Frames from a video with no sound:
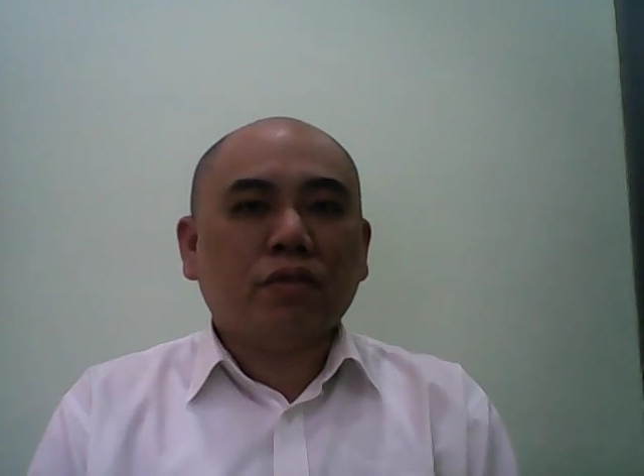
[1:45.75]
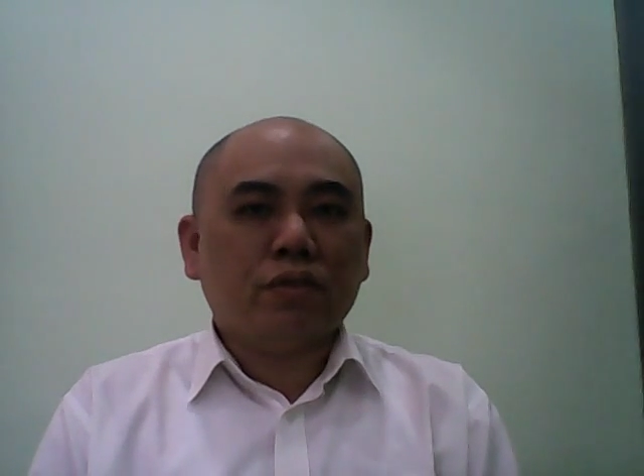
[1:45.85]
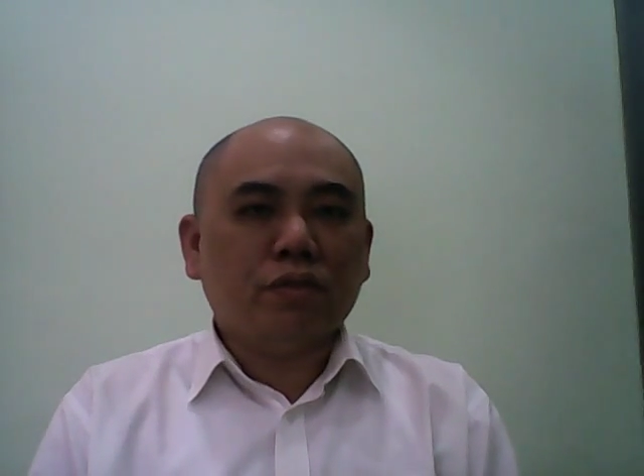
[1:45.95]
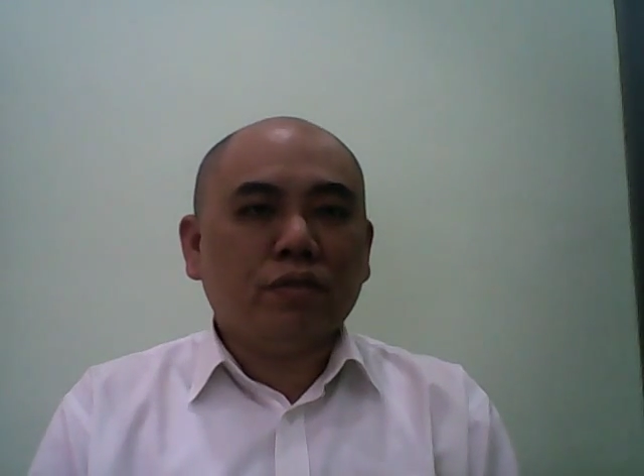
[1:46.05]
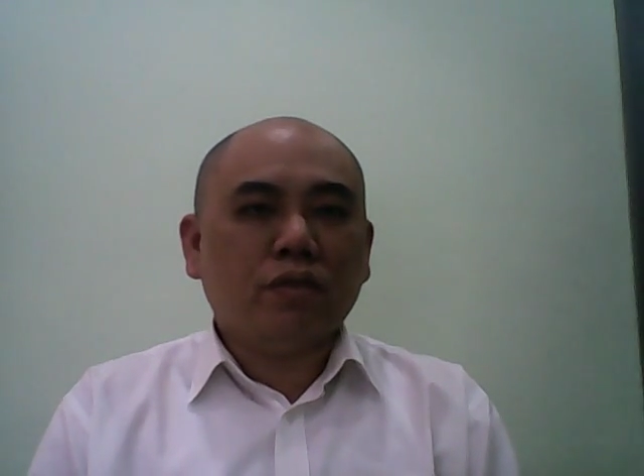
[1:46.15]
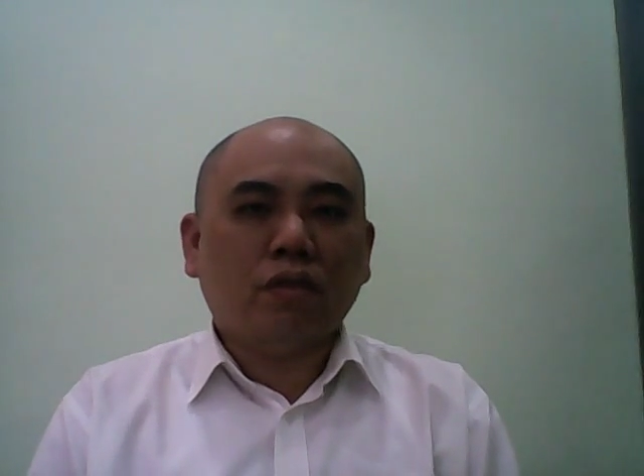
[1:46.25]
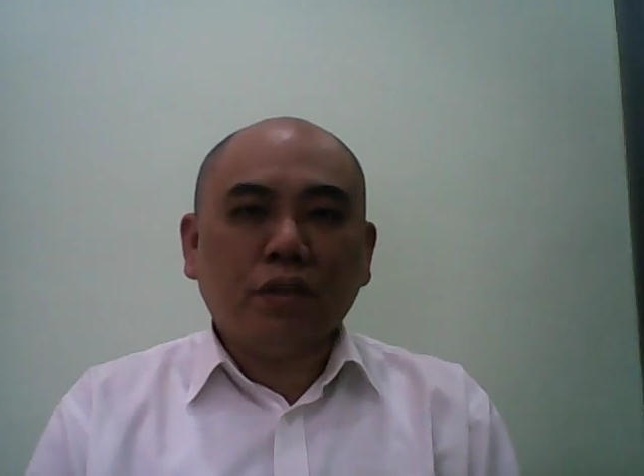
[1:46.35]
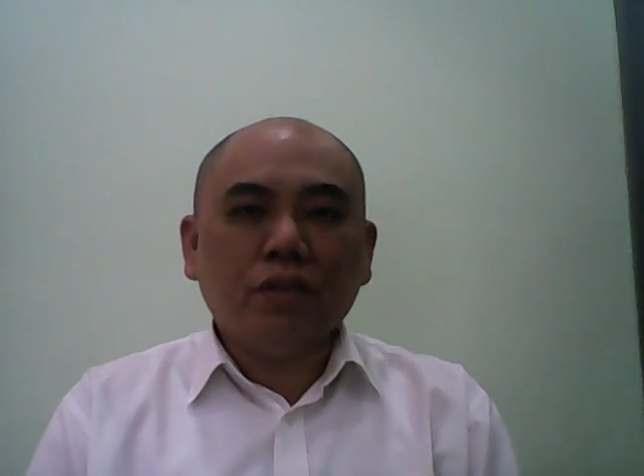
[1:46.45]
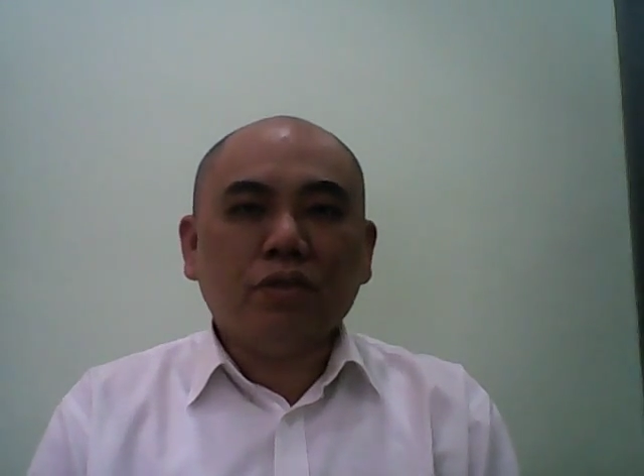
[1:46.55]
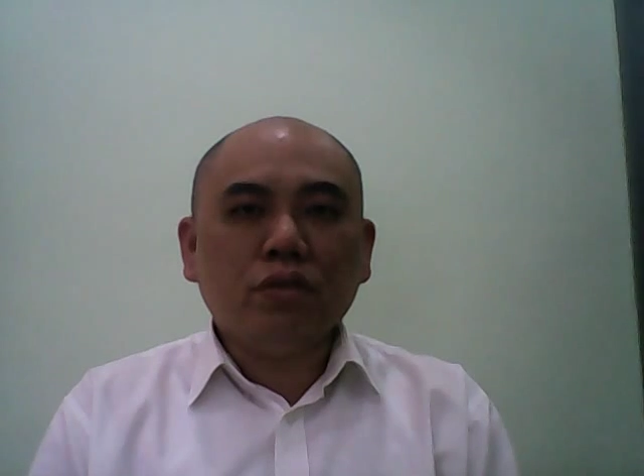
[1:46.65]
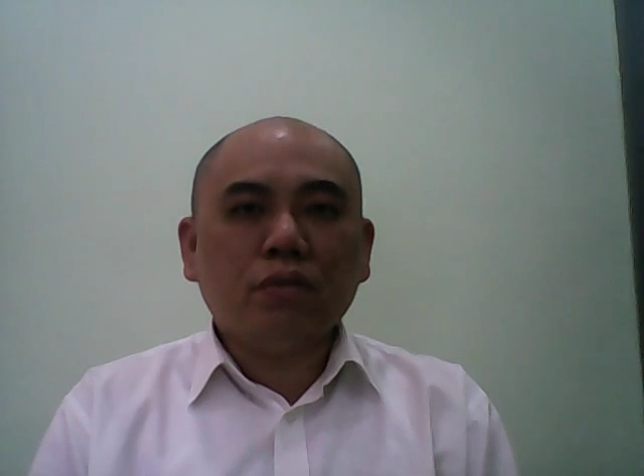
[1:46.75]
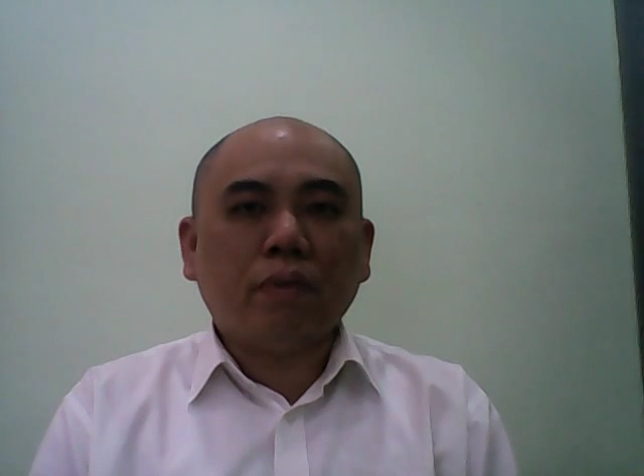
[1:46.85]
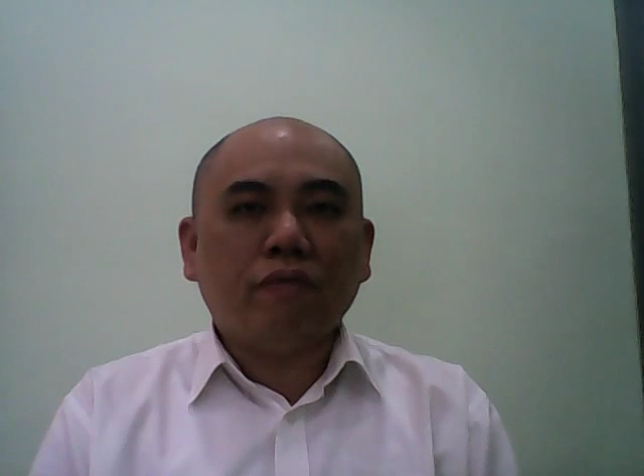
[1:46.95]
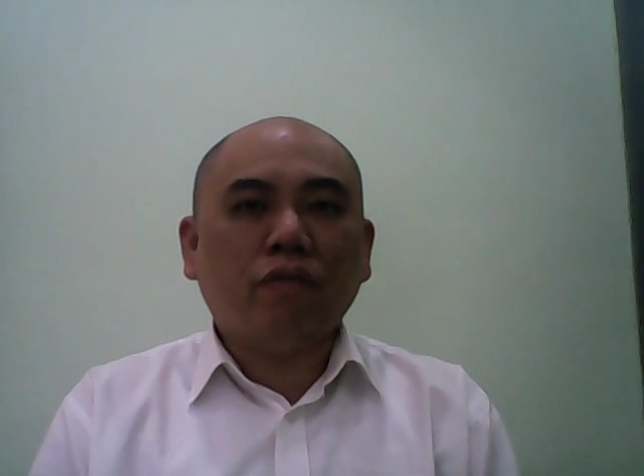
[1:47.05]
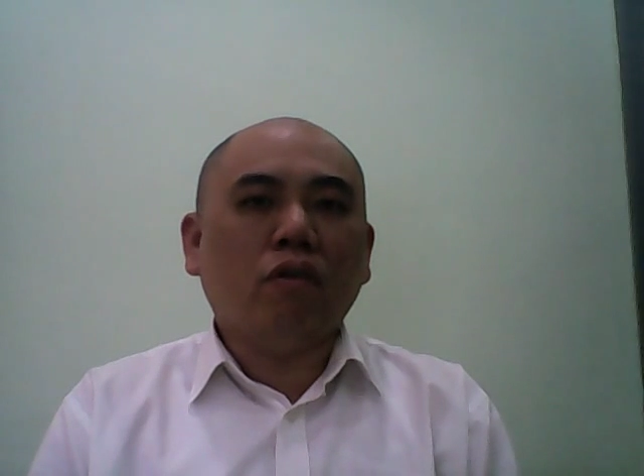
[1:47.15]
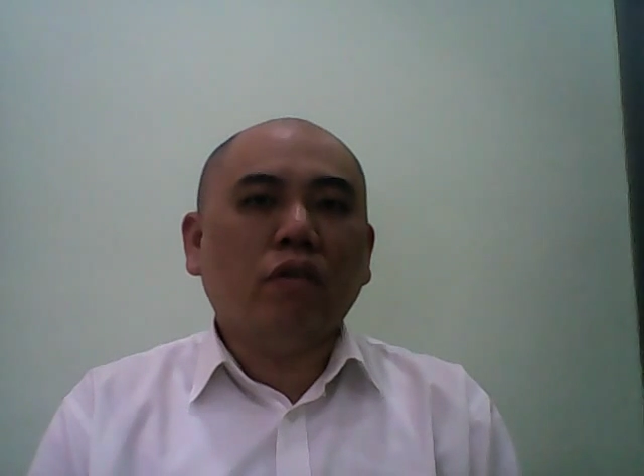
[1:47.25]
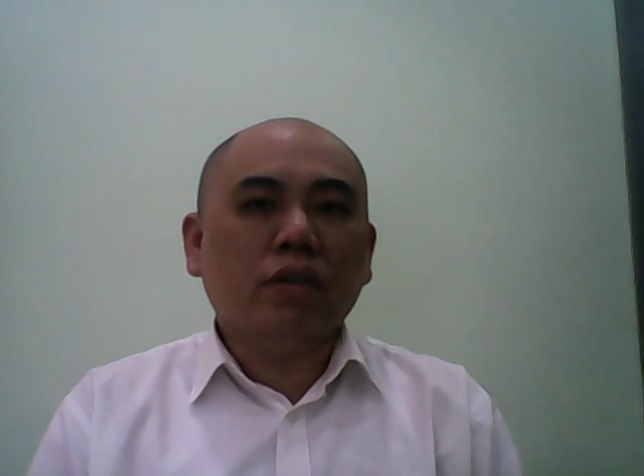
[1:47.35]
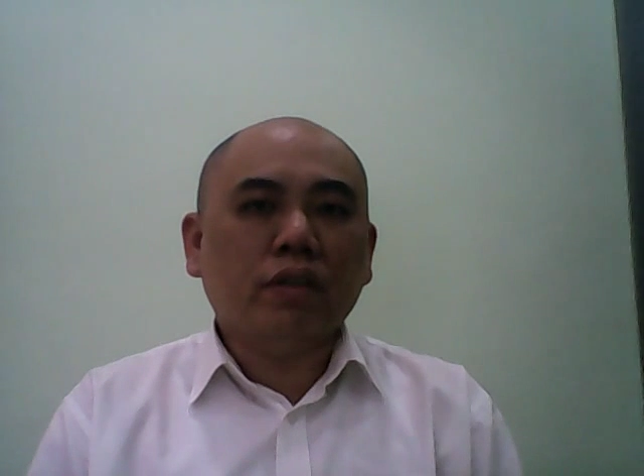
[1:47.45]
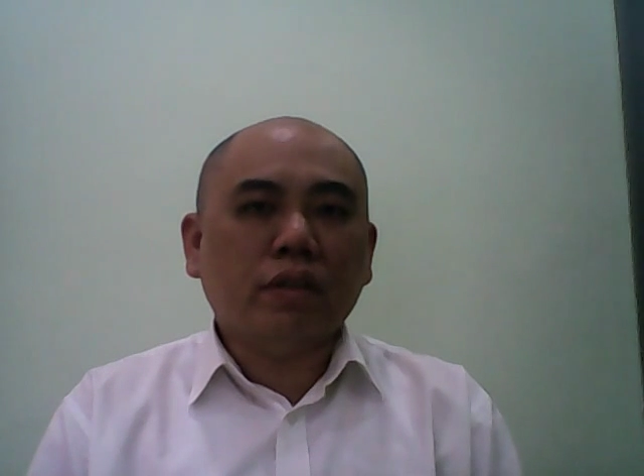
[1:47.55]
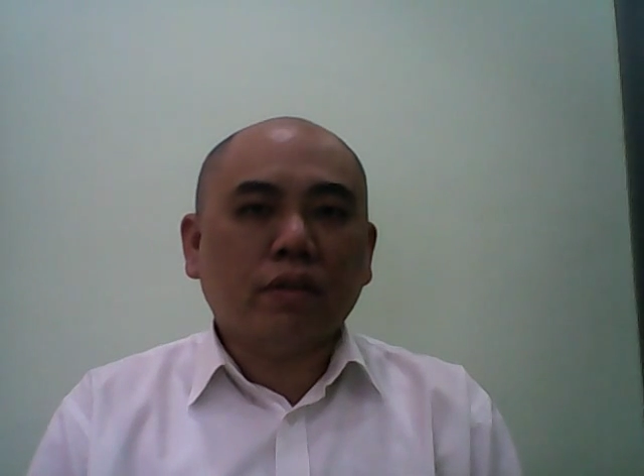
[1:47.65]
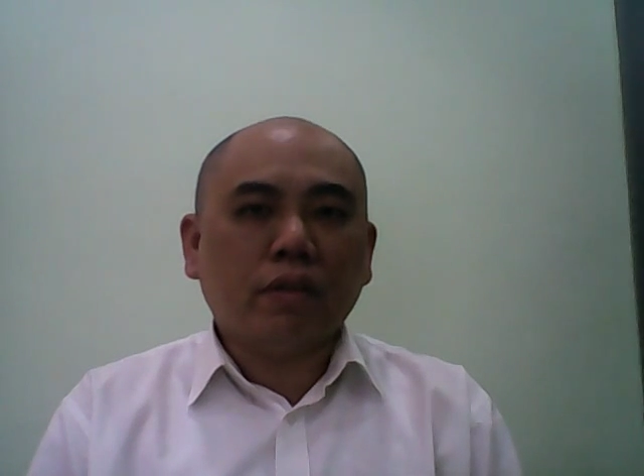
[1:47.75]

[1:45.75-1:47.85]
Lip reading: questions or issues before